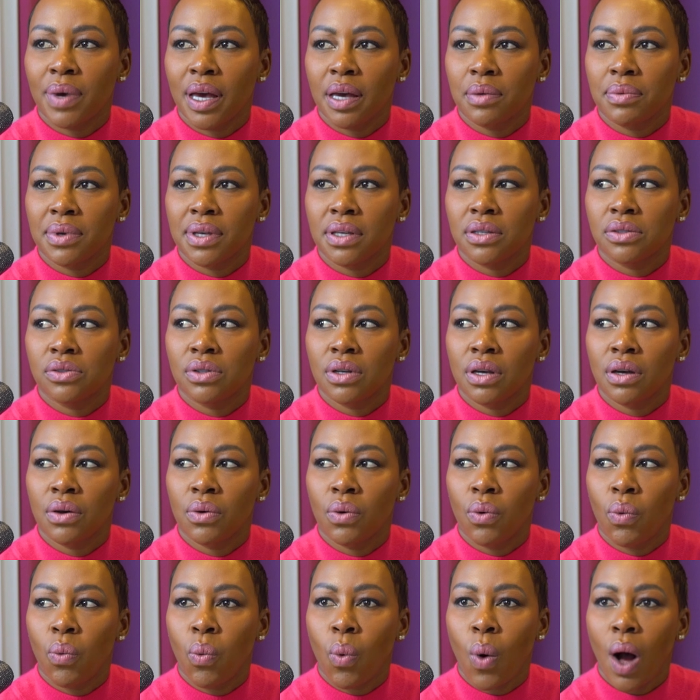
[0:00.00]
babies
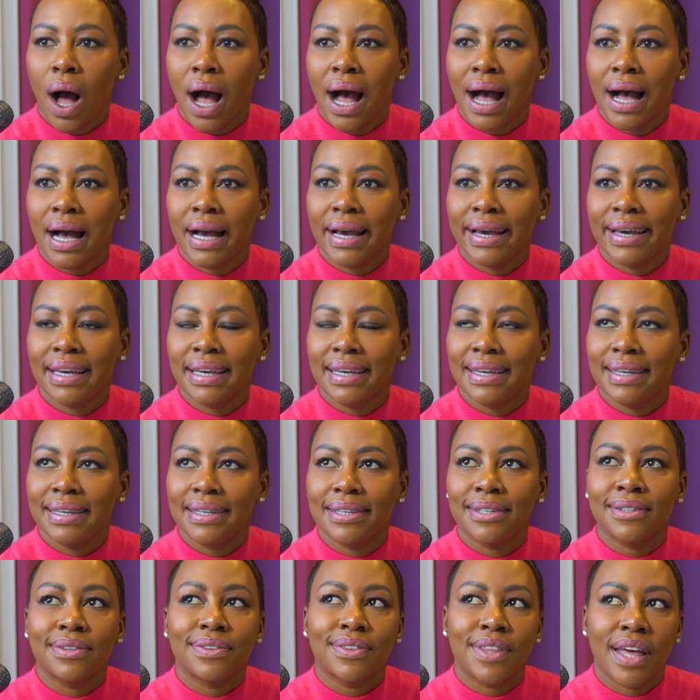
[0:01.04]

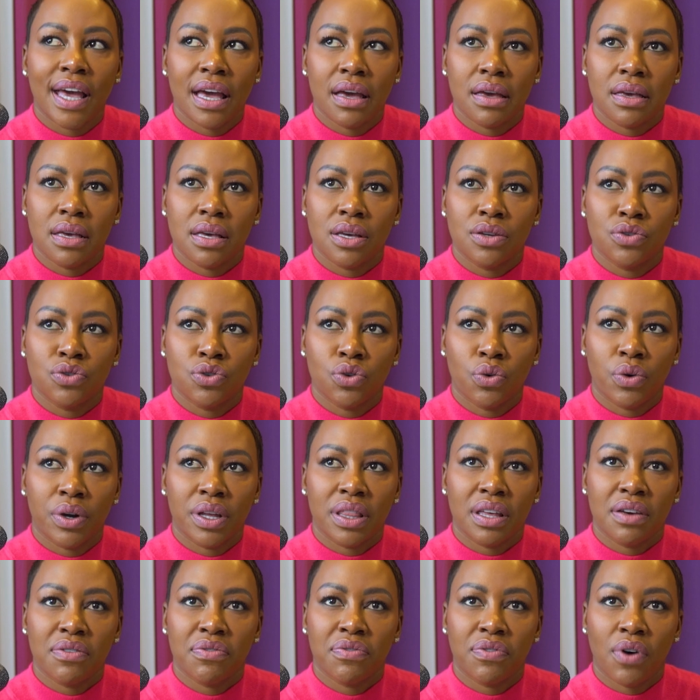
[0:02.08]
why they
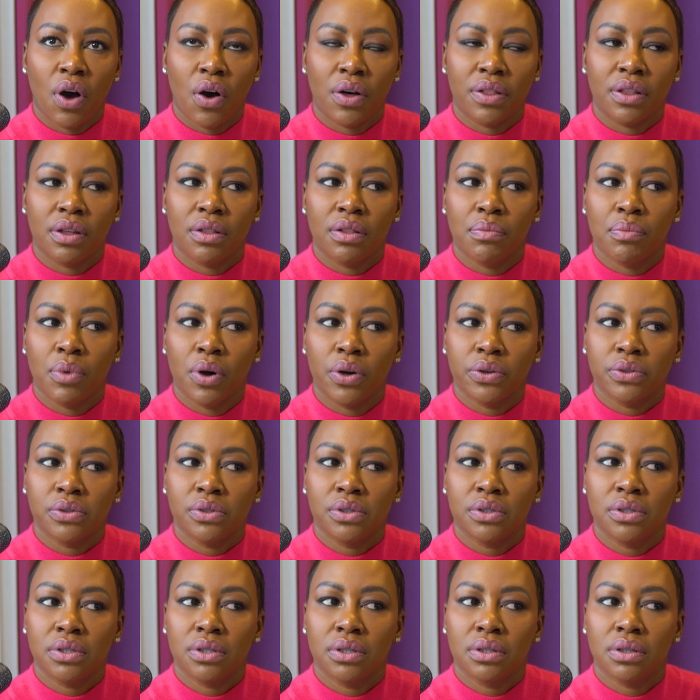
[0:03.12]
enjoy their father the
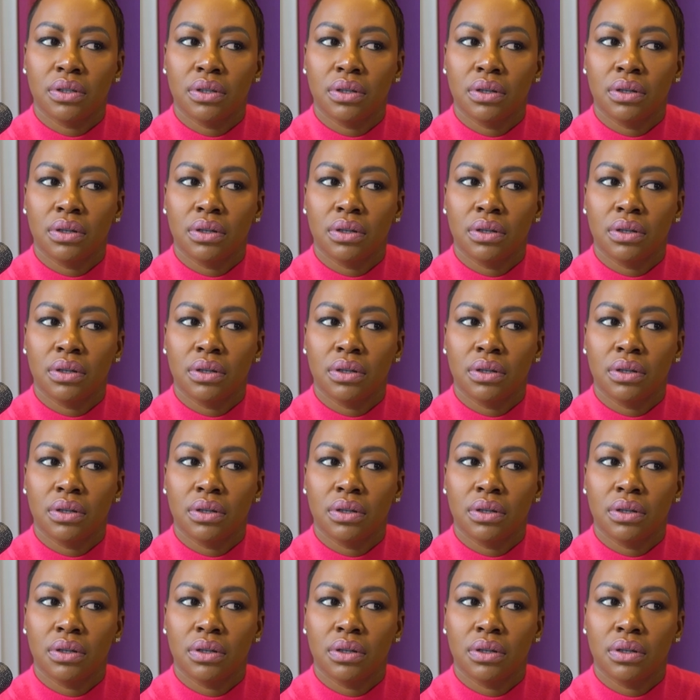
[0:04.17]
most,